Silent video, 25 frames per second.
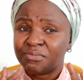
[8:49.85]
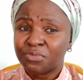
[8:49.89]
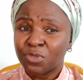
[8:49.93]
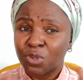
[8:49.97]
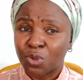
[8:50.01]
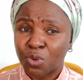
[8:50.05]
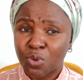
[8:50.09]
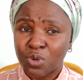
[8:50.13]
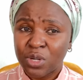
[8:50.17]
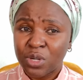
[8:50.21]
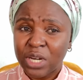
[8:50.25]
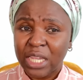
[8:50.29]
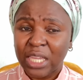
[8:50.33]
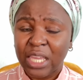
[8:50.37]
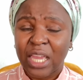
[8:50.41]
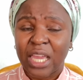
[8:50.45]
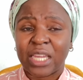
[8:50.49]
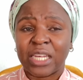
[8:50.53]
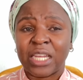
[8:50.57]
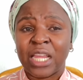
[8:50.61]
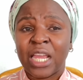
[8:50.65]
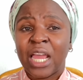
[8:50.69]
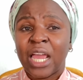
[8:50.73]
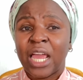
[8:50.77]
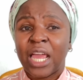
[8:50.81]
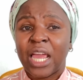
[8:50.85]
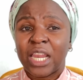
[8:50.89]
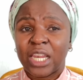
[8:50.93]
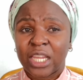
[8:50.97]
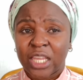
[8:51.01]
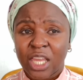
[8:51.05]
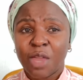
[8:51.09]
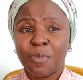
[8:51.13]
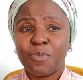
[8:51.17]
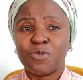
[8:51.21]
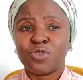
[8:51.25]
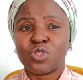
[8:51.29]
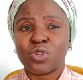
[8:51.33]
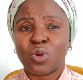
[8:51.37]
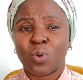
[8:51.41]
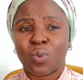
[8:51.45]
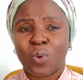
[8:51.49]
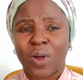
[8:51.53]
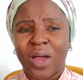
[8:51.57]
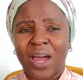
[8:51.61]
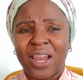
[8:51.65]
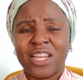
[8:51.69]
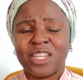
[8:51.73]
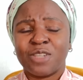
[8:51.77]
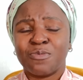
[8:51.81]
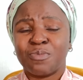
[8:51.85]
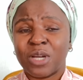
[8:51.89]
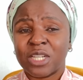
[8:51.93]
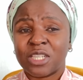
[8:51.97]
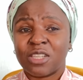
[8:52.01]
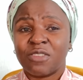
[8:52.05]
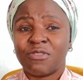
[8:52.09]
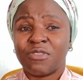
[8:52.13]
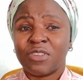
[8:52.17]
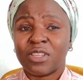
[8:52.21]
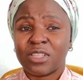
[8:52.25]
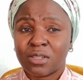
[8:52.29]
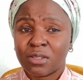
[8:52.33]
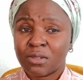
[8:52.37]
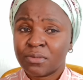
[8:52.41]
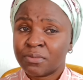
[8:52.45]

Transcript: good again and keep to your wallet but if you,